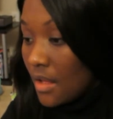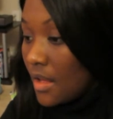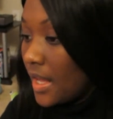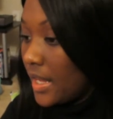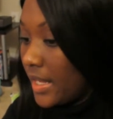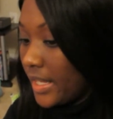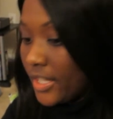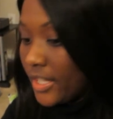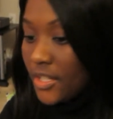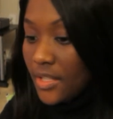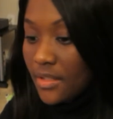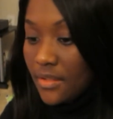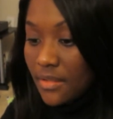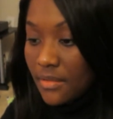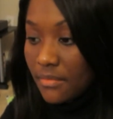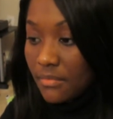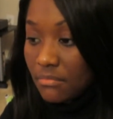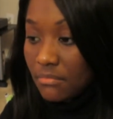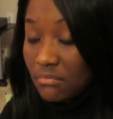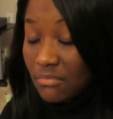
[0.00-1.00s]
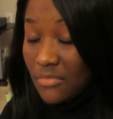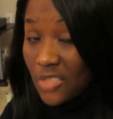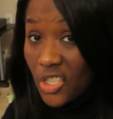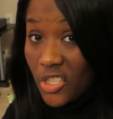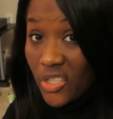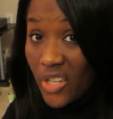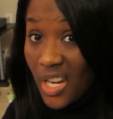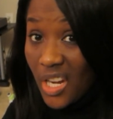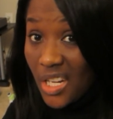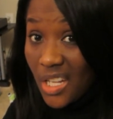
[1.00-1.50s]
And I'm
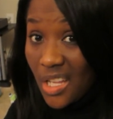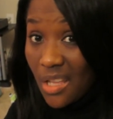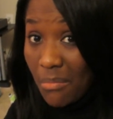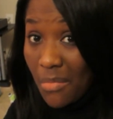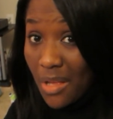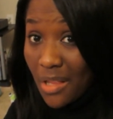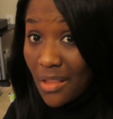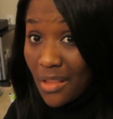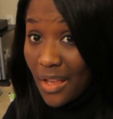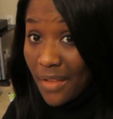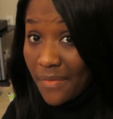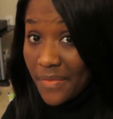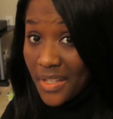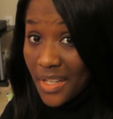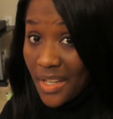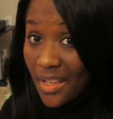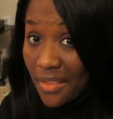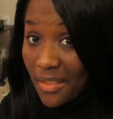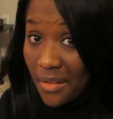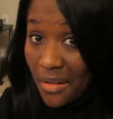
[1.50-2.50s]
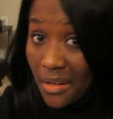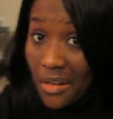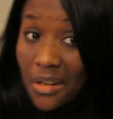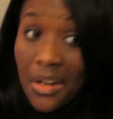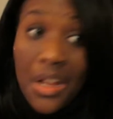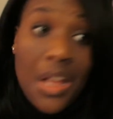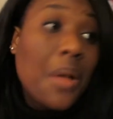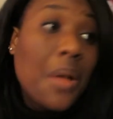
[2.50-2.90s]
just trying to get my life together.